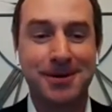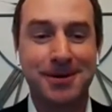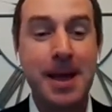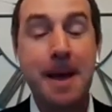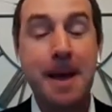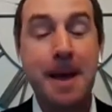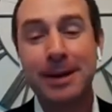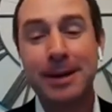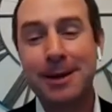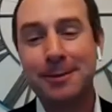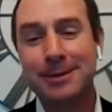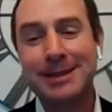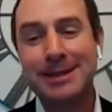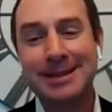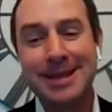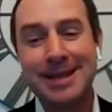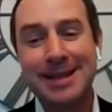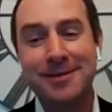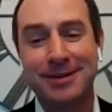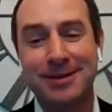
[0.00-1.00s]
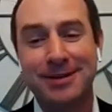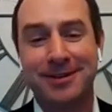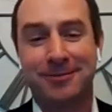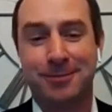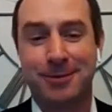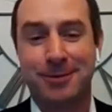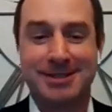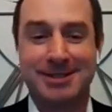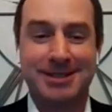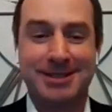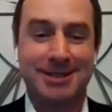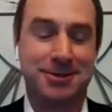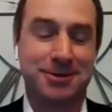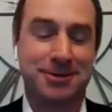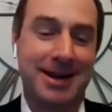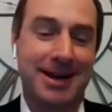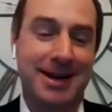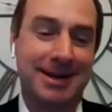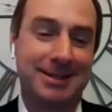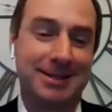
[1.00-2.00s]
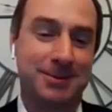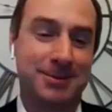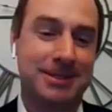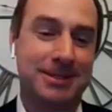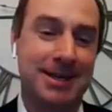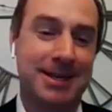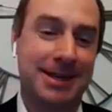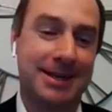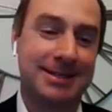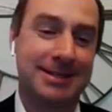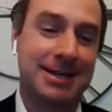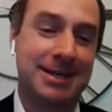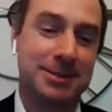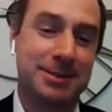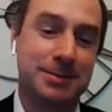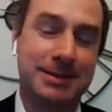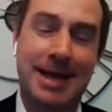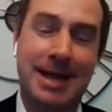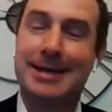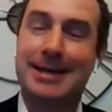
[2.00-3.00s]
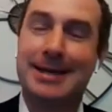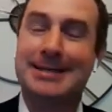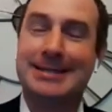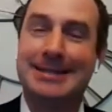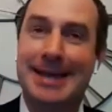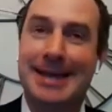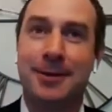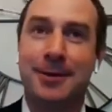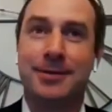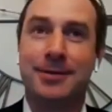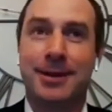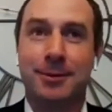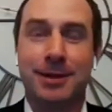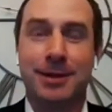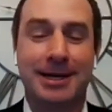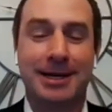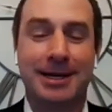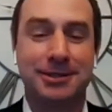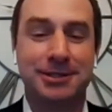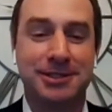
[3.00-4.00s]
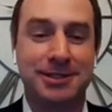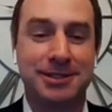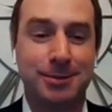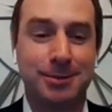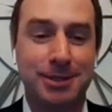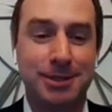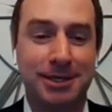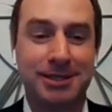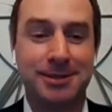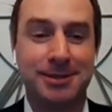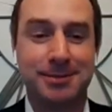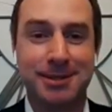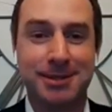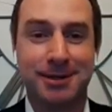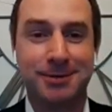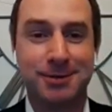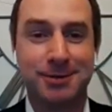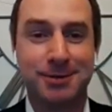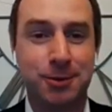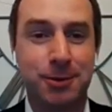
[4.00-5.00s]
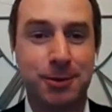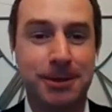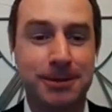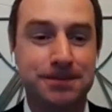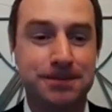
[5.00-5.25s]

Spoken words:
but I would love it if presidential candidates would take assessments. I doubt they will actually subject themselves to it.